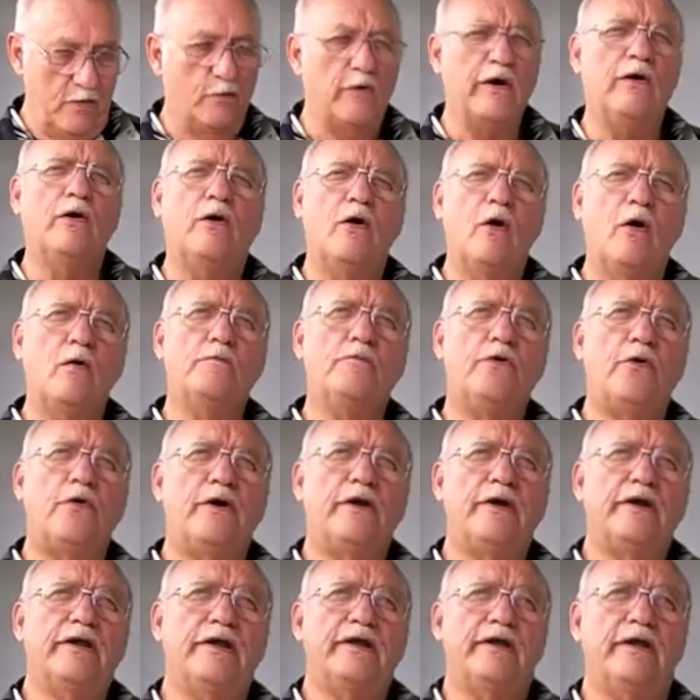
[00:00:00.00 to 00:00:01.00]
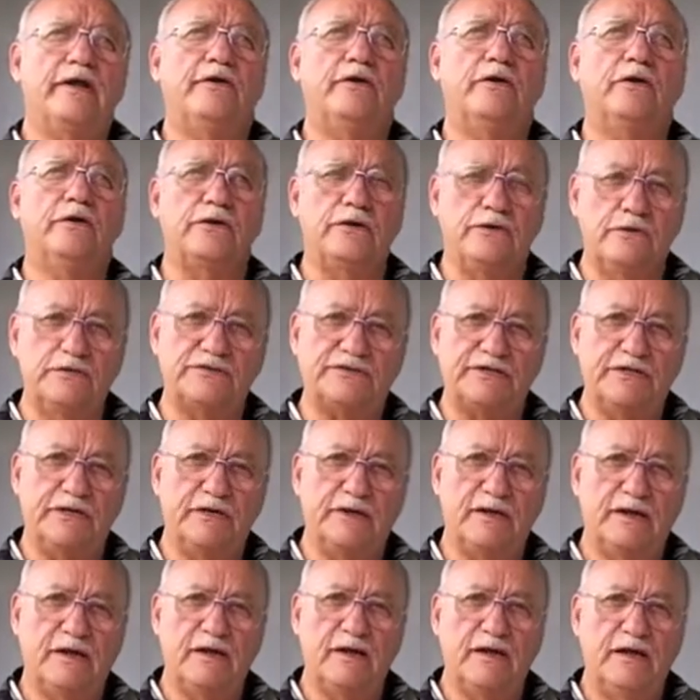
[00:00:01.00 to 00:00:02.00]
we were home ported in
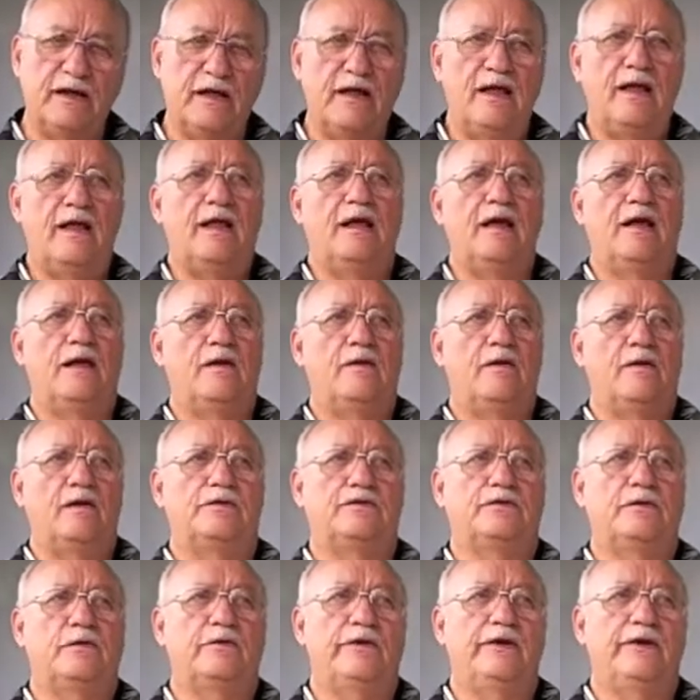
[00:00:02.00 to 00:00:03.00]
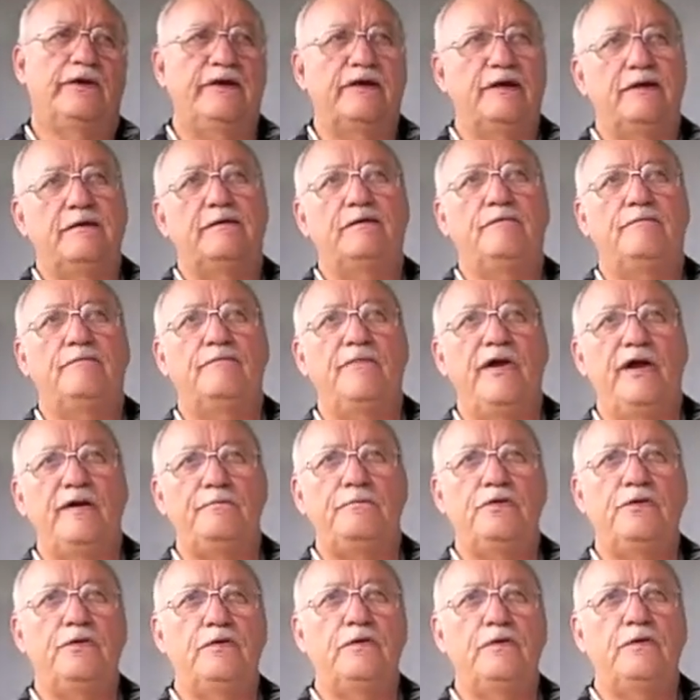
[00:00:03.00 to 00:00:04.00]
Yokosuka, so we did
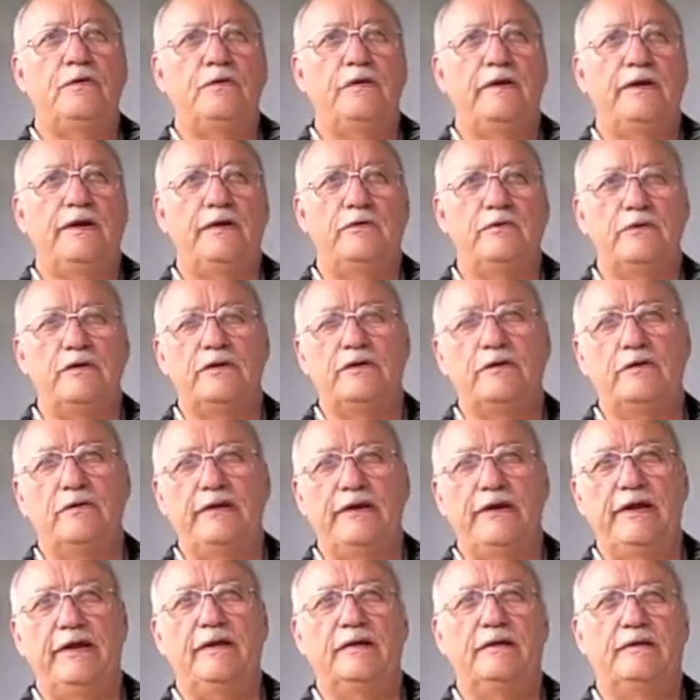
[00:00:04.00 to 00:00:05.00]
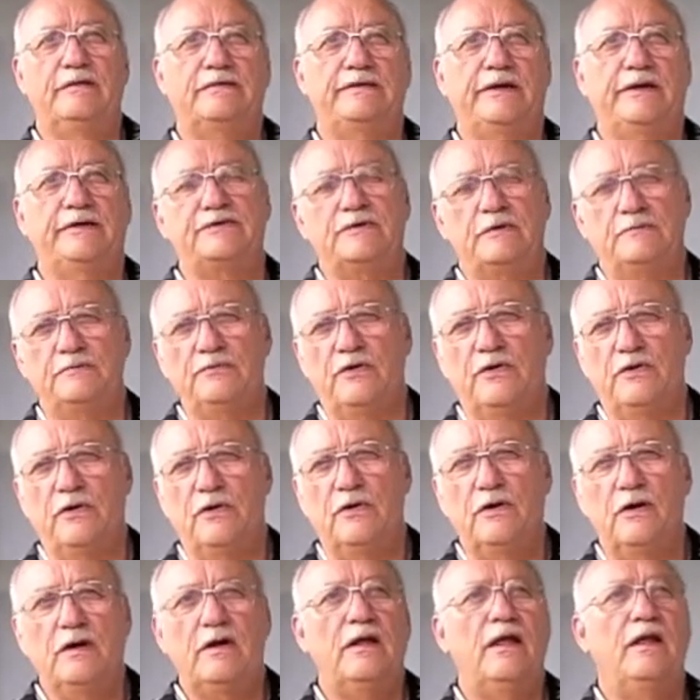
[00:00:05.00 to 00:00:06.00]
Beipu, Iwakuni,
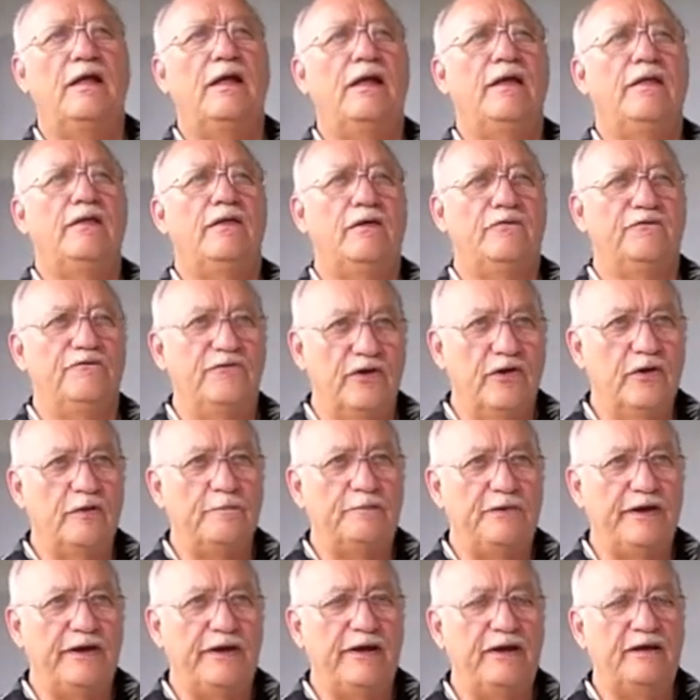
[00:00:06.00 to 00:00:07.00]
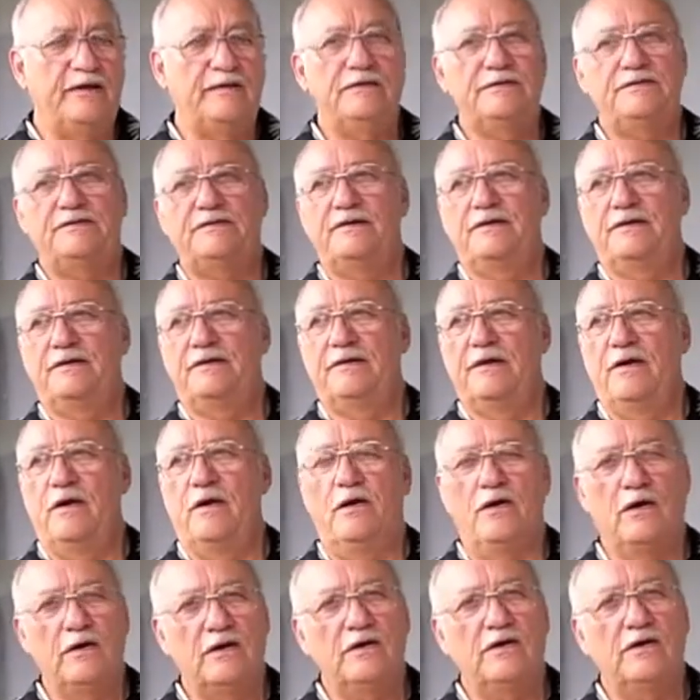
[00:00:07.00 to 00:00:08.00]
Sasebo, the Philippines,
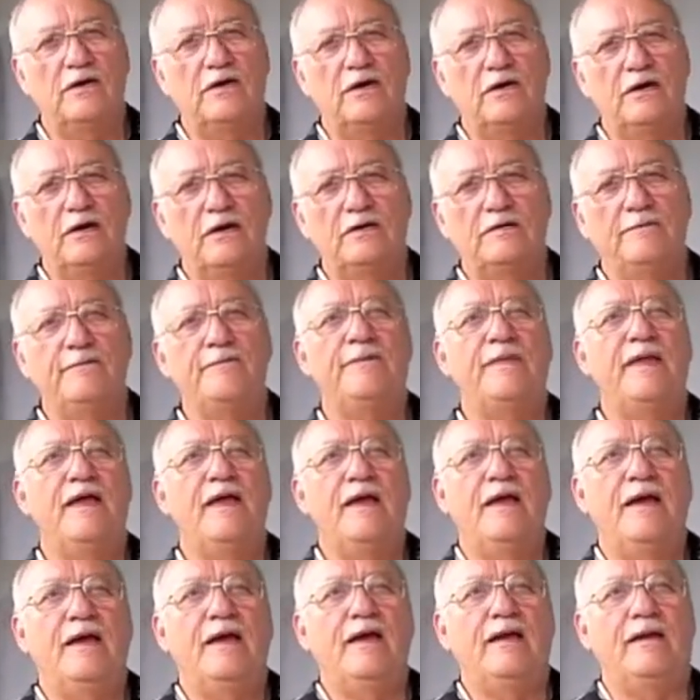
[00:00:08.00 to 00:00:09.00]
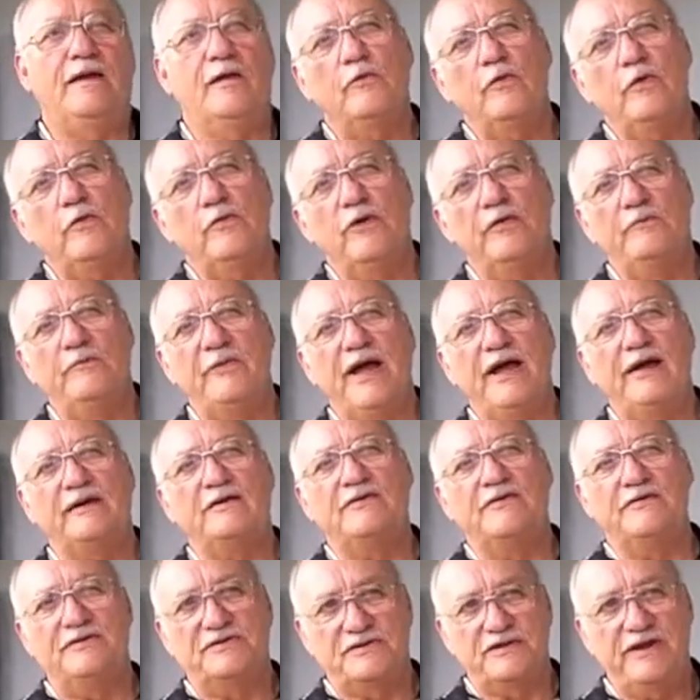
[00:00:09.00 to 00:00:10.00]
Hong Kong. And then we went
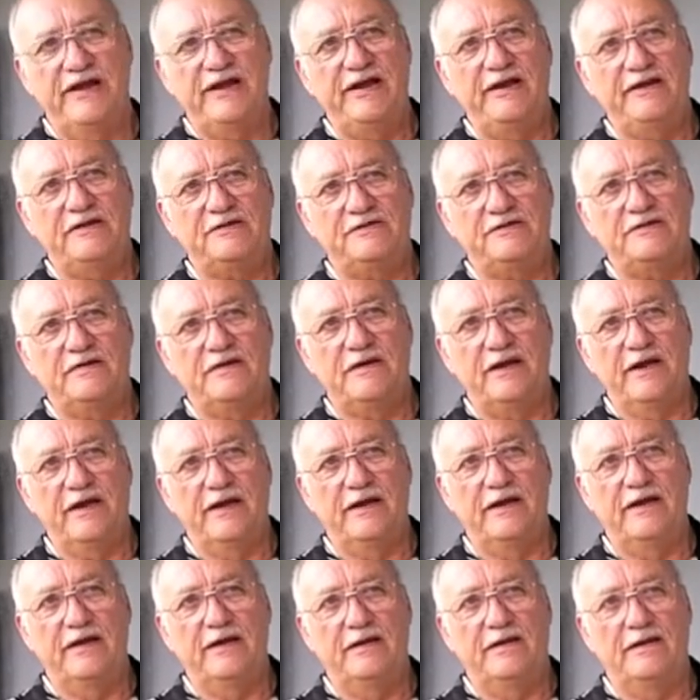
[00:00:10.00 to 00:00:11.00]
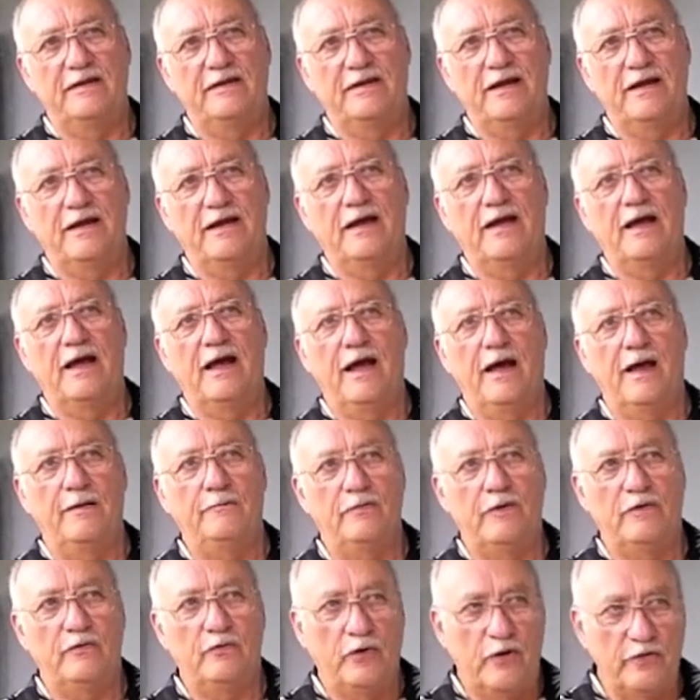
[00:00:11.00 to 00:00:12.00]
back to the States, and I
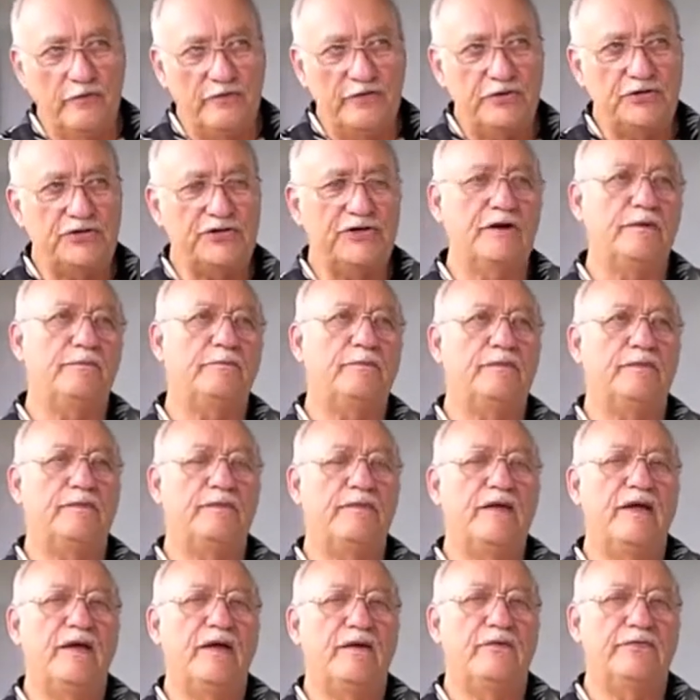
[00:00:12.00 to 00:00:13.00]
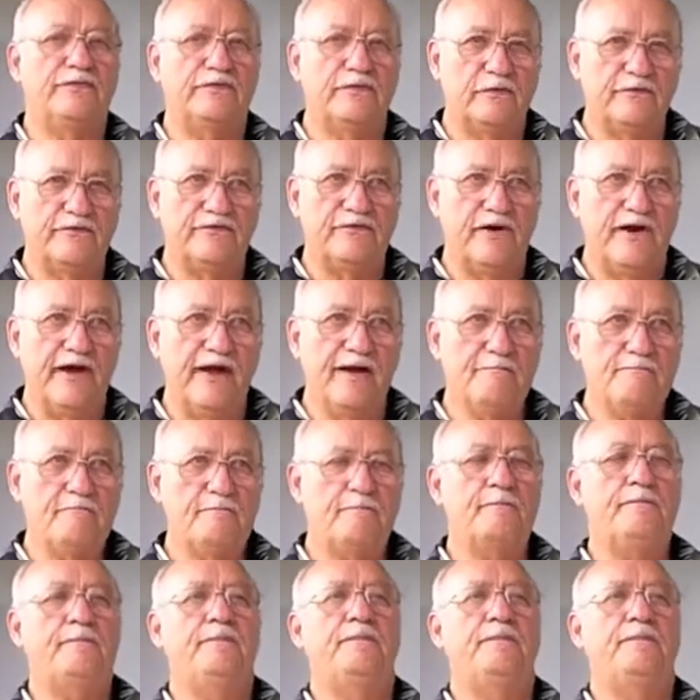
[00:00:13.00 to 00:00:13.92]
rode the ship through Fram.